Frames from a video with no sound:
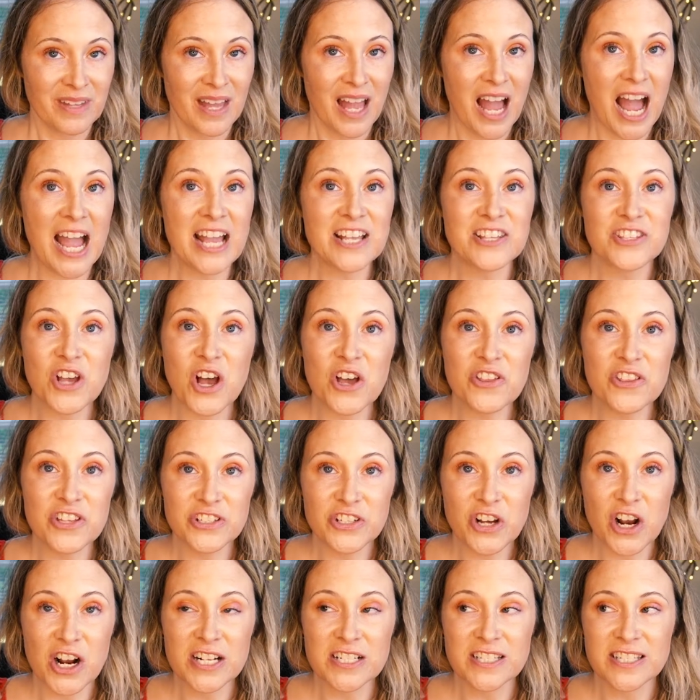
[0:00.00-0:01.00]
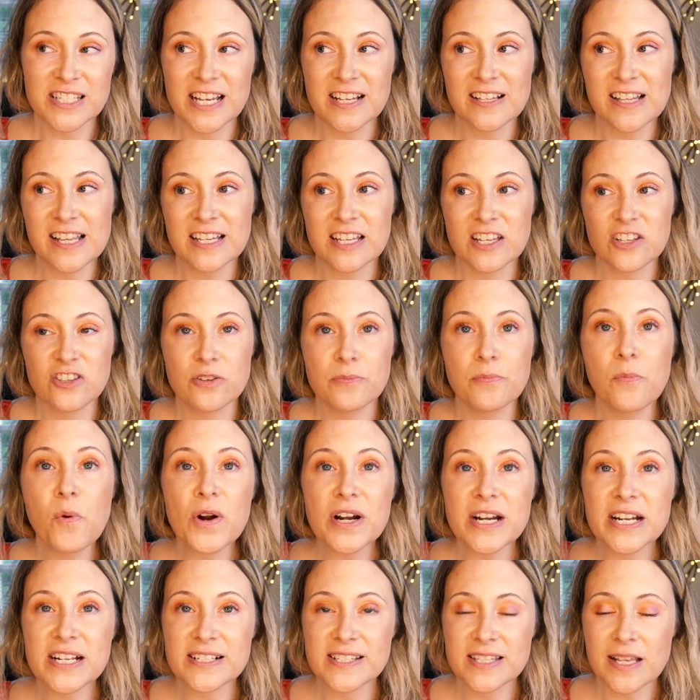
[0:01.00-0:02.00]
I saw the Tarte sale like in the
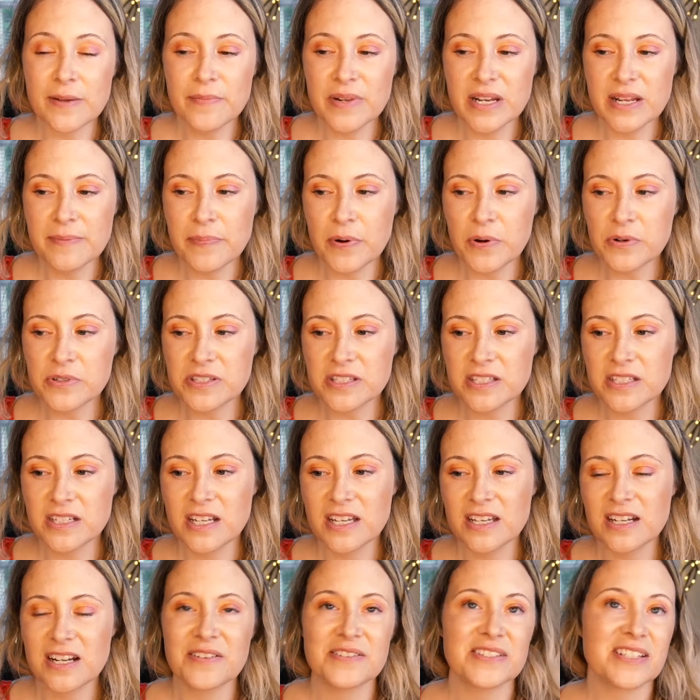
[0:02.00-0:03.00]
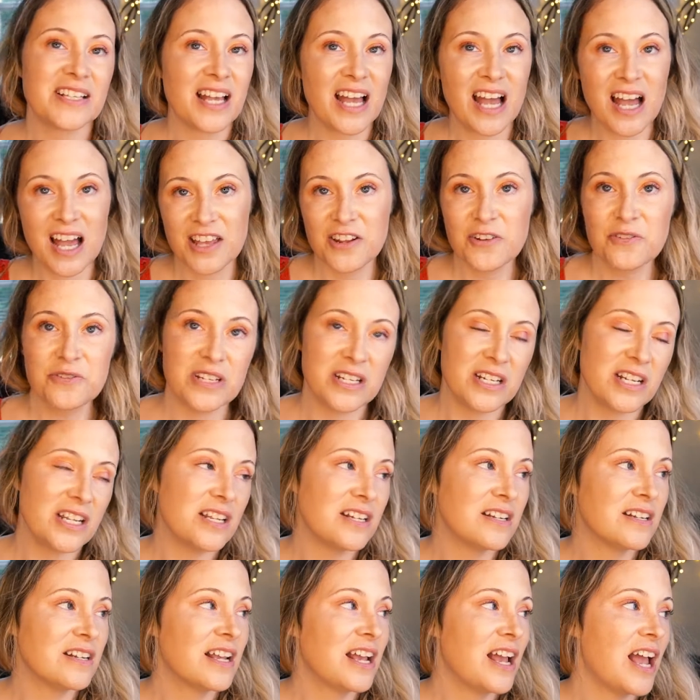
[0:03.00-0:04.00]
morning, somebody posted it and I was like, I don't need
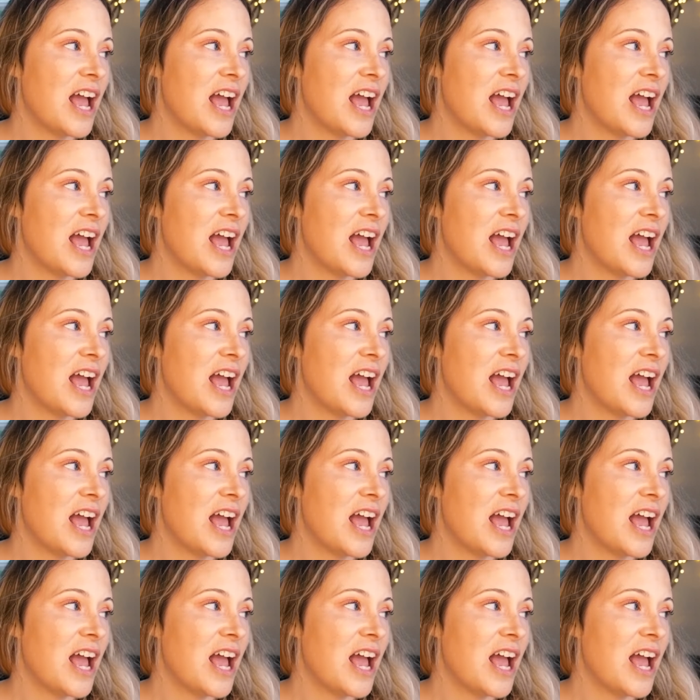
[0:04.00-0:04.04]
it.